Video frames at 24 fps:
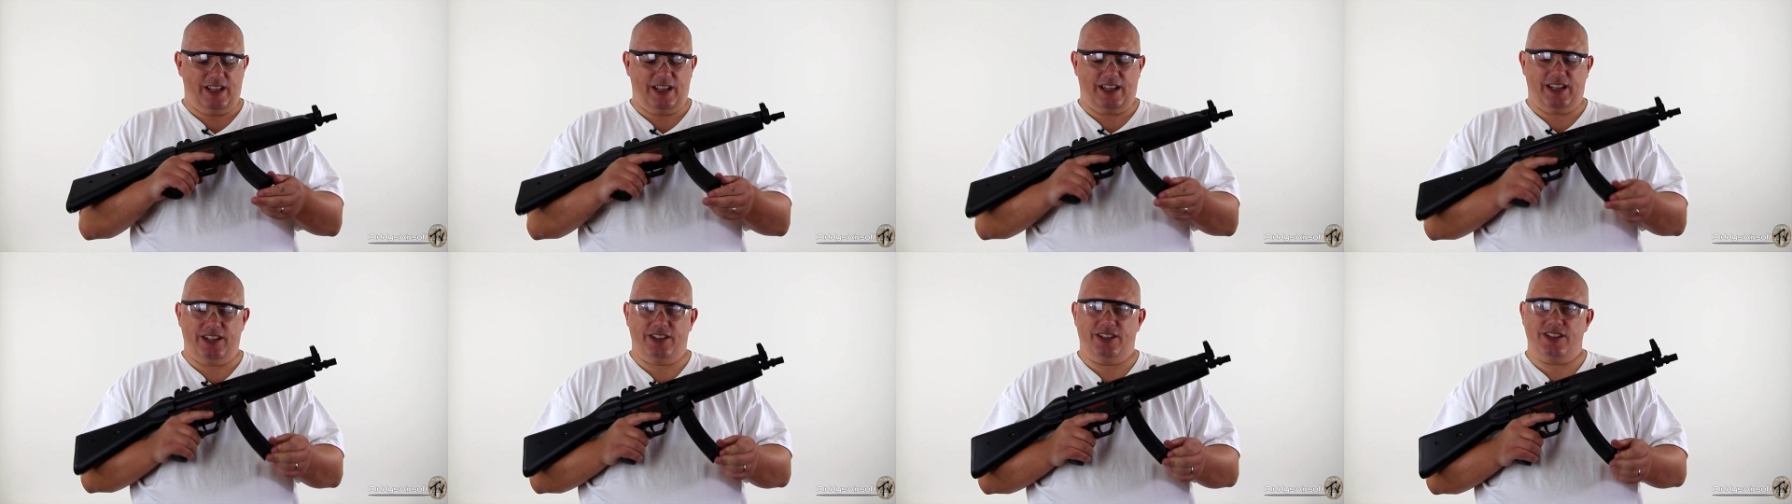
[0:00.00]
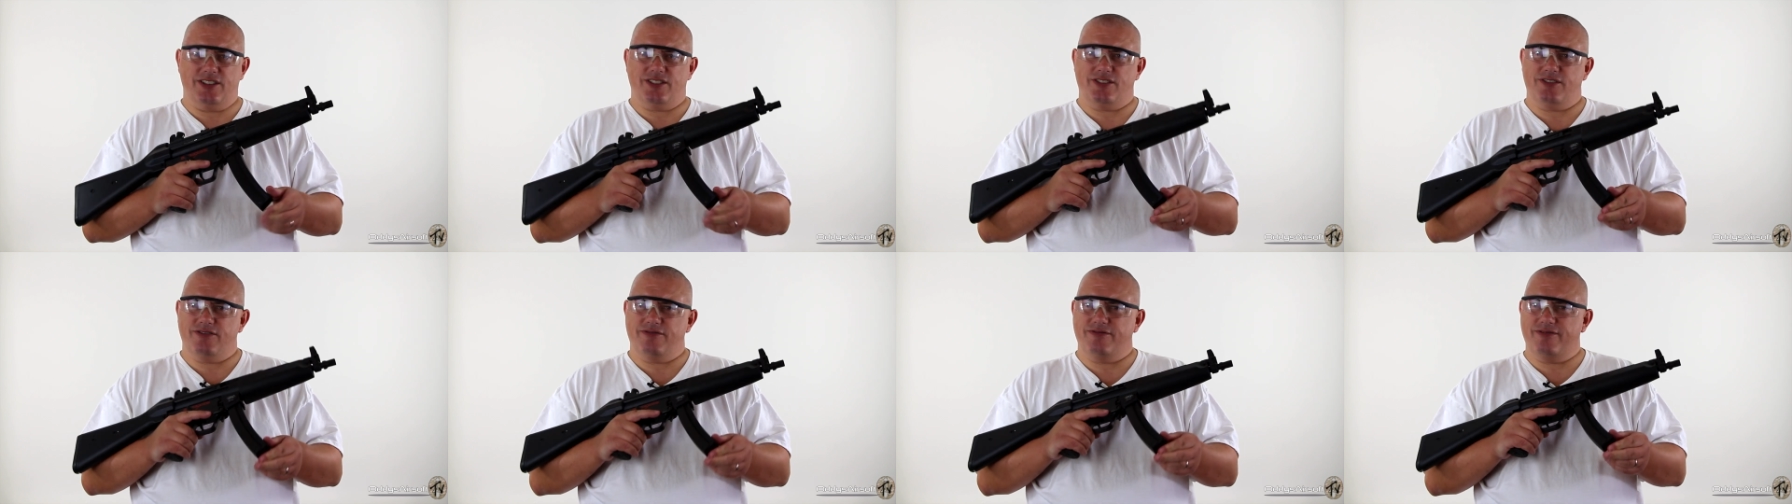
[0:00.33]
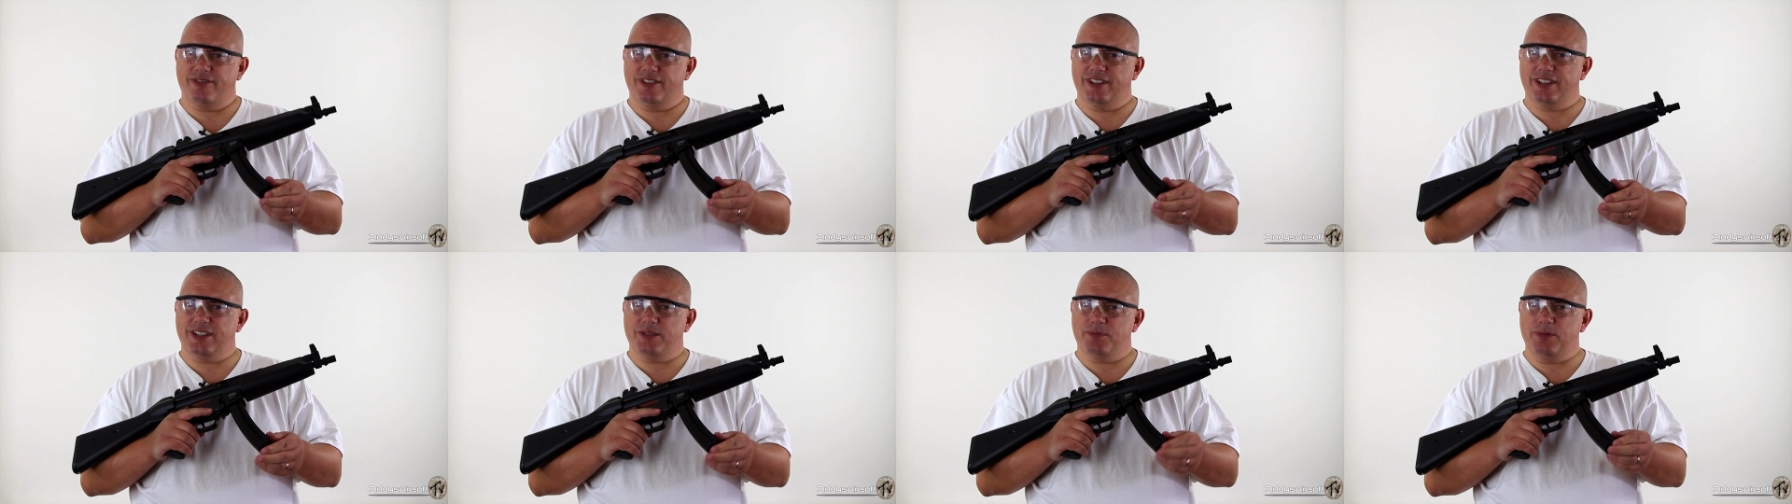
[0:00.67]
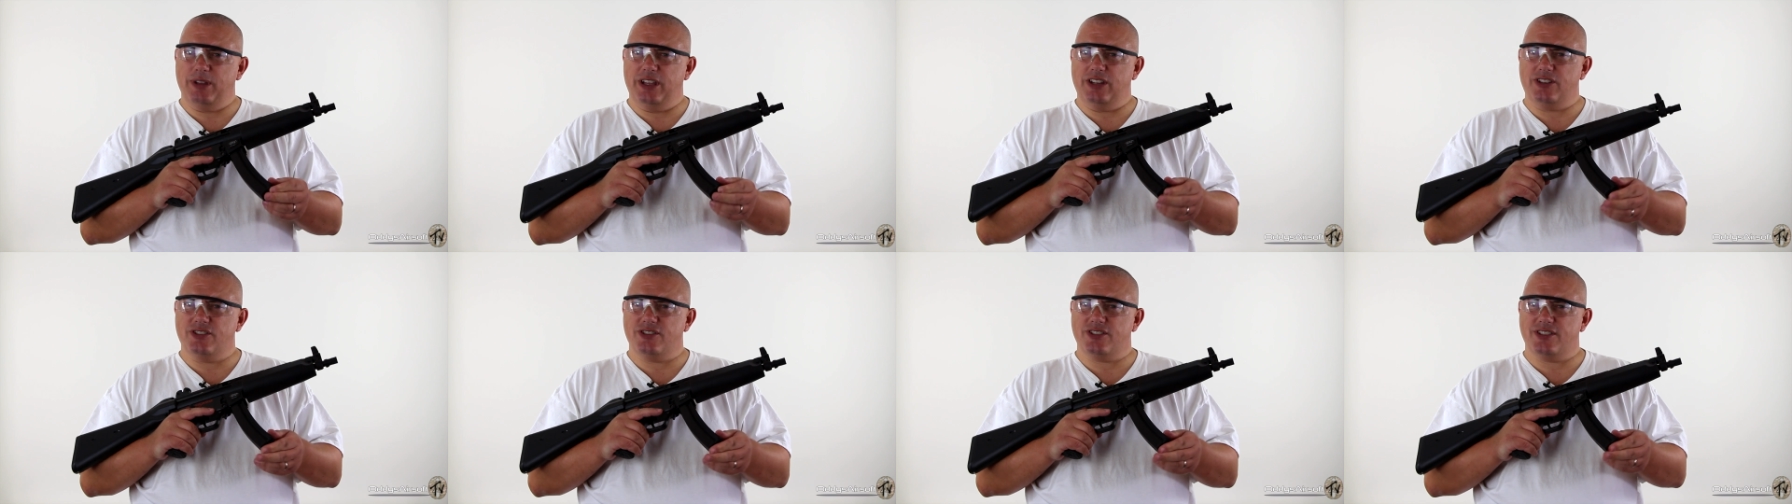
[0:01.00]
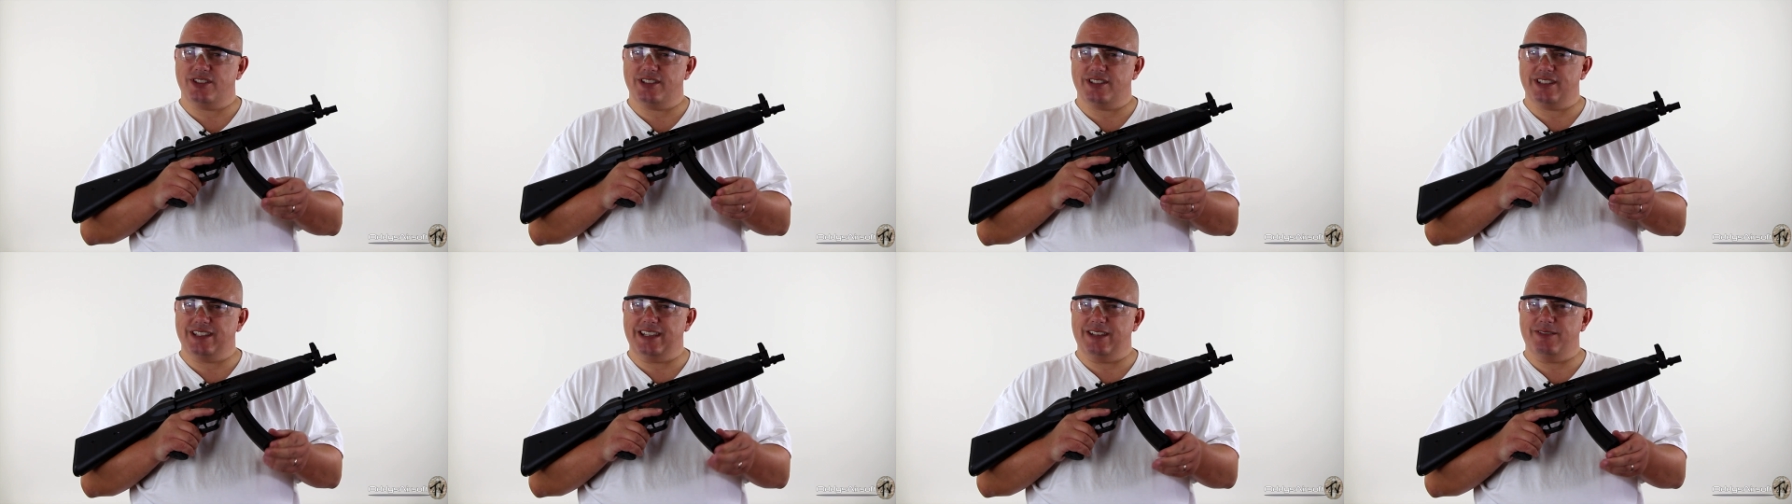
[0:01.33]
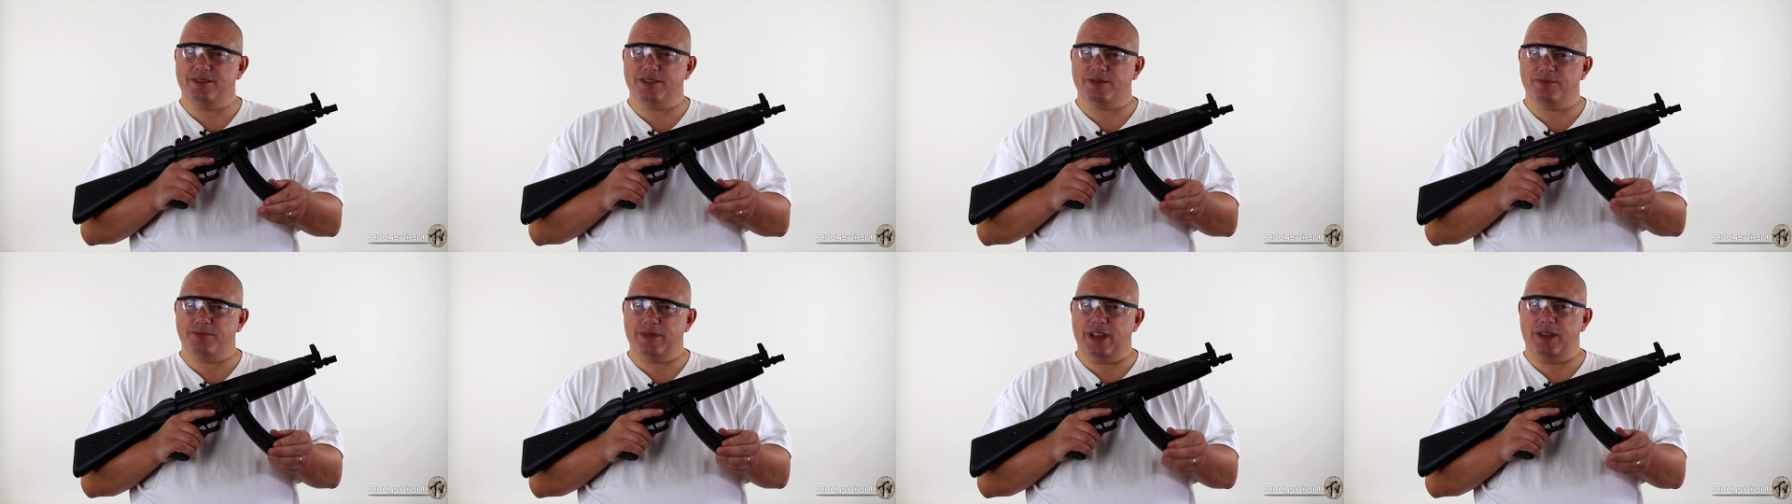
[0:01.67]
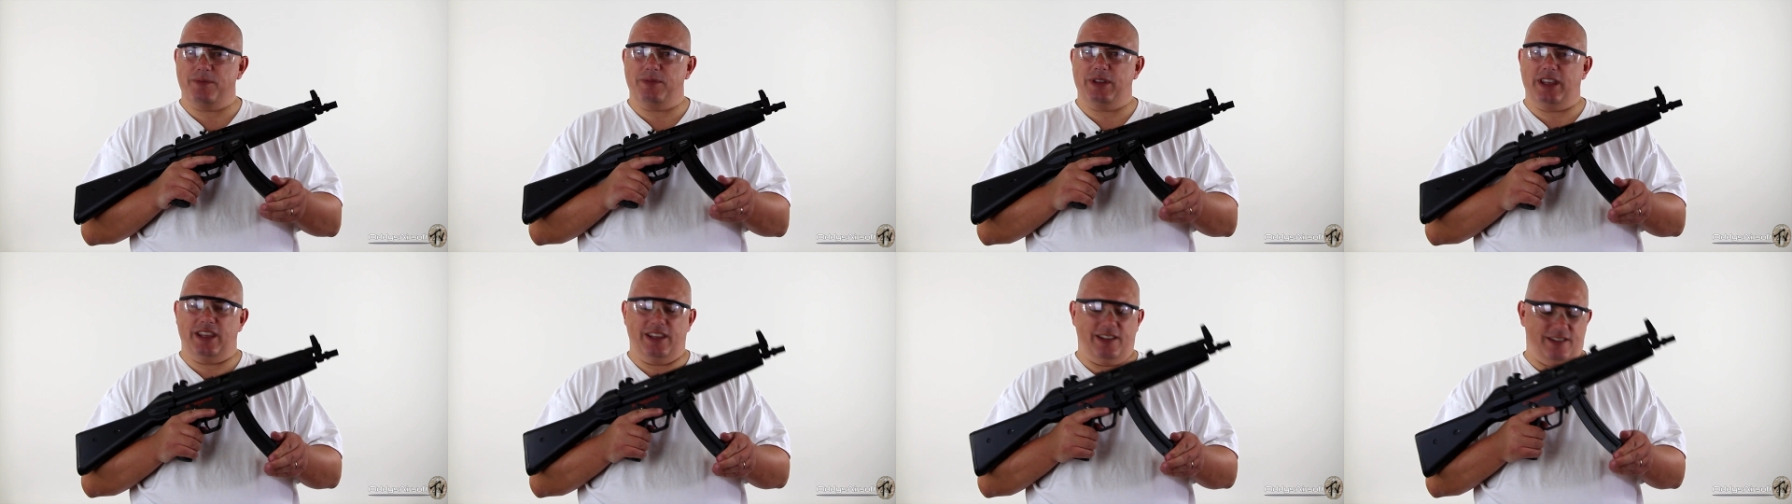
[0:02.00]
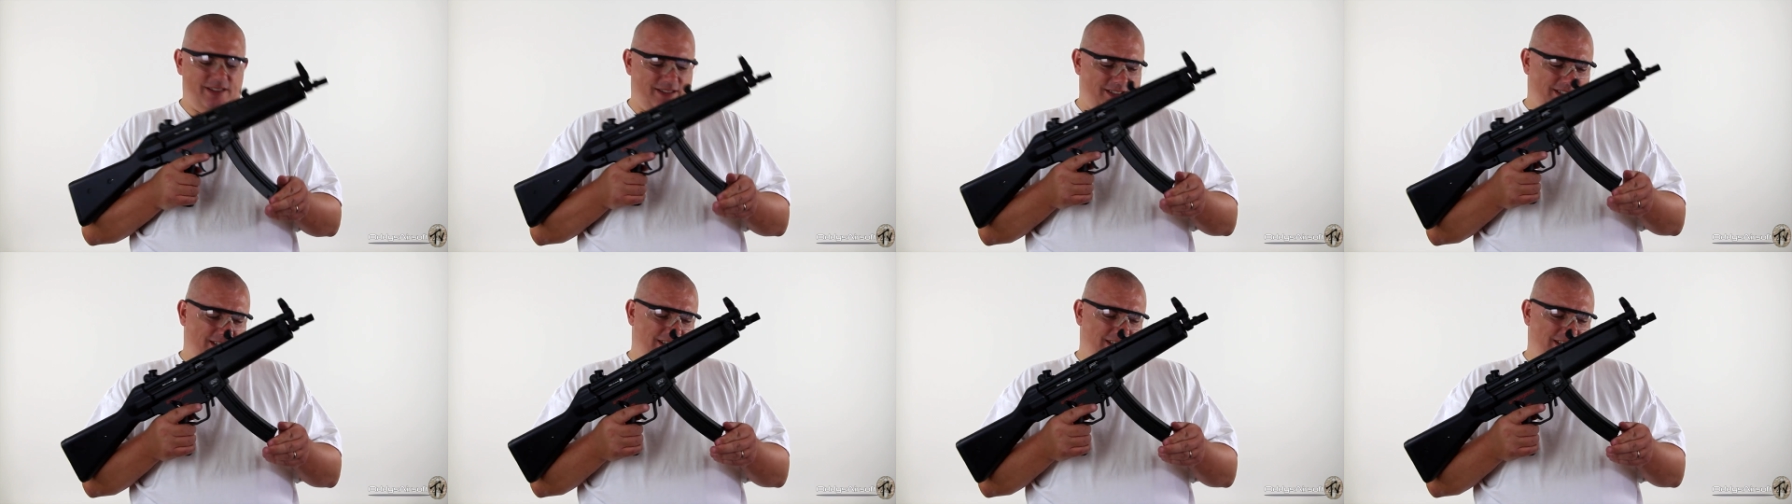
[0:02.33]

And just, to me, just seems maybe